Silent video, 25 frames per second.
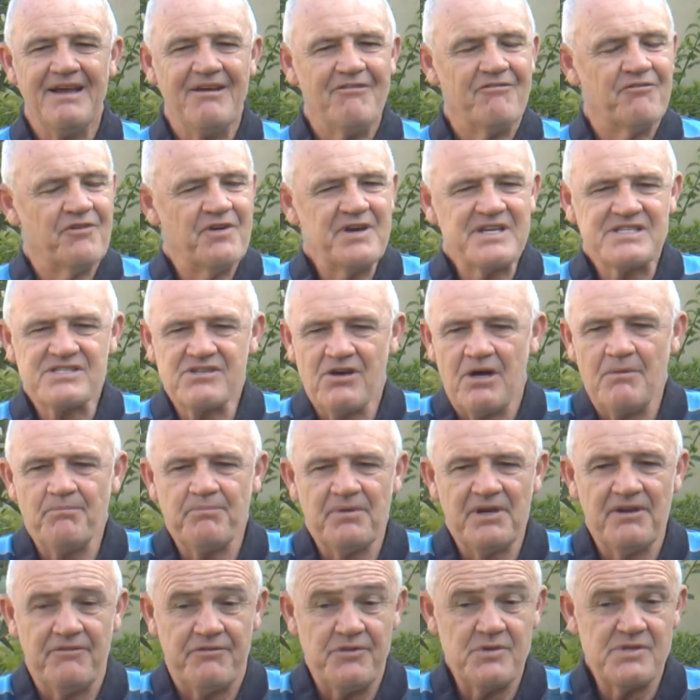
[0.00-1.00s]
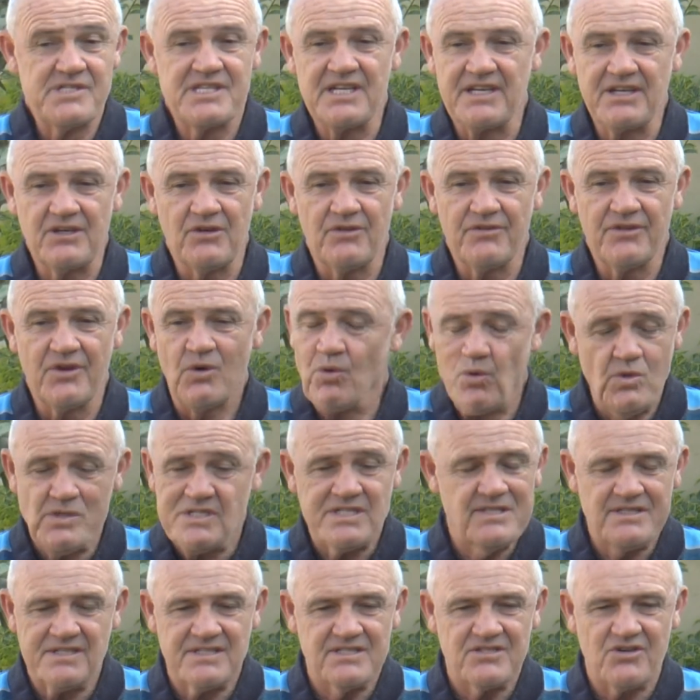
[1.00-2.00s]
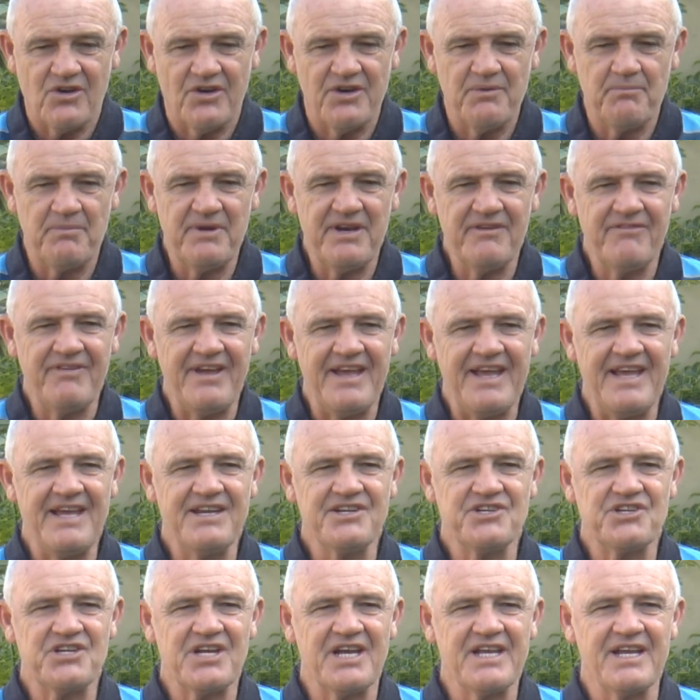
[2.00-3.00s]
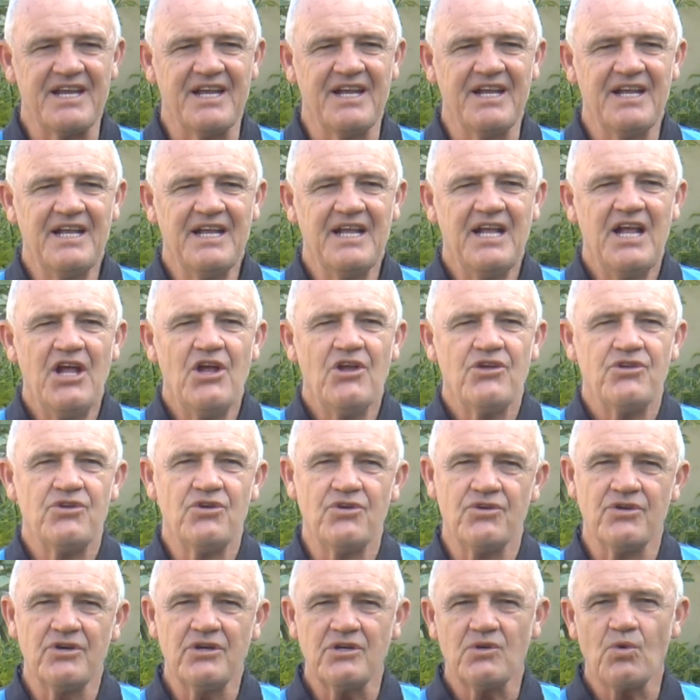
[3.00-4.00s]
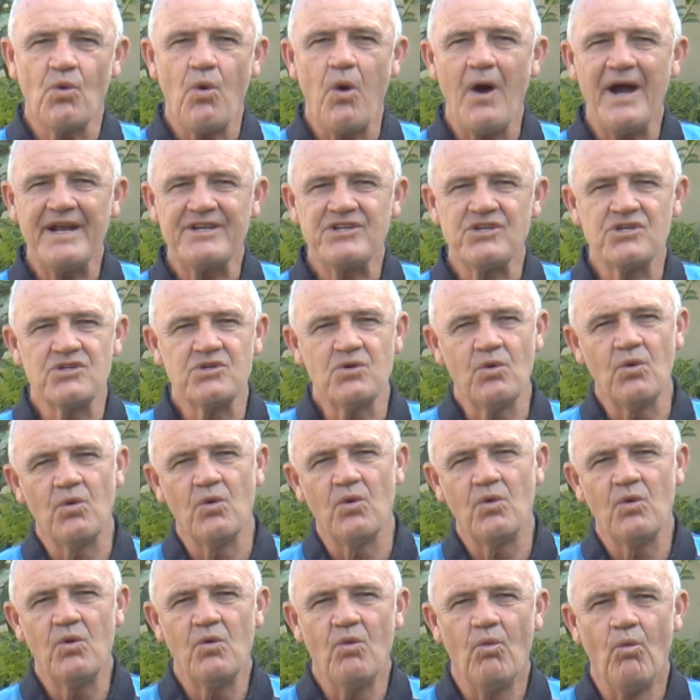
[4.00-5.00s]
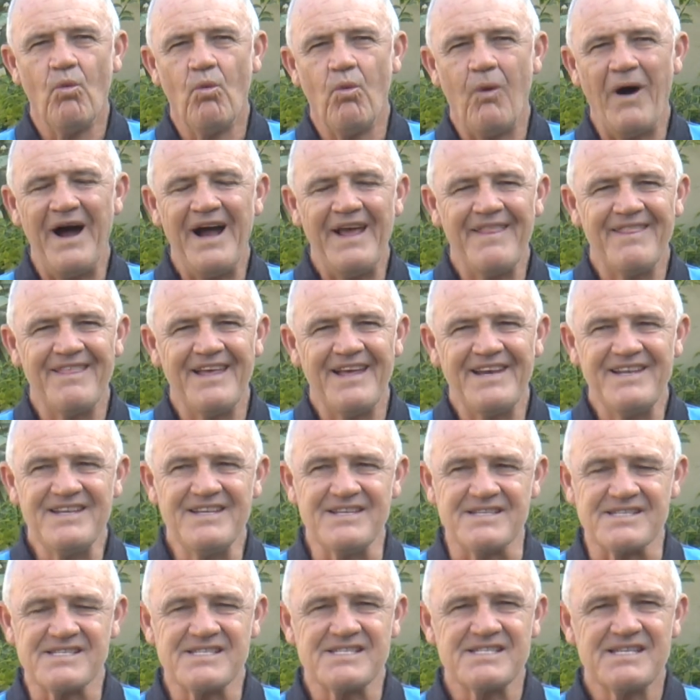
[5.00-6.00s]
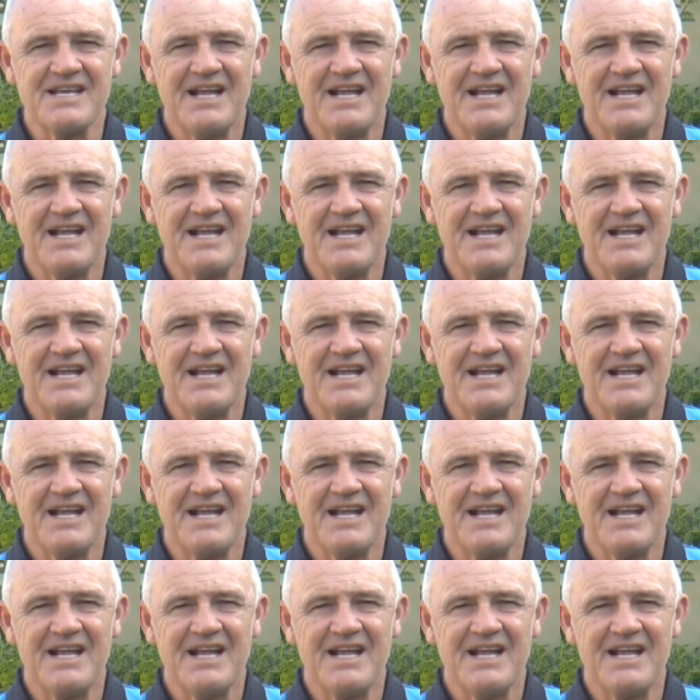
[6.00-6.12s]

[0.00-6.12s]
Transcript: For example, if you're sitting on the horse and it's got a bit of a head shake, you're not quite sure why that is.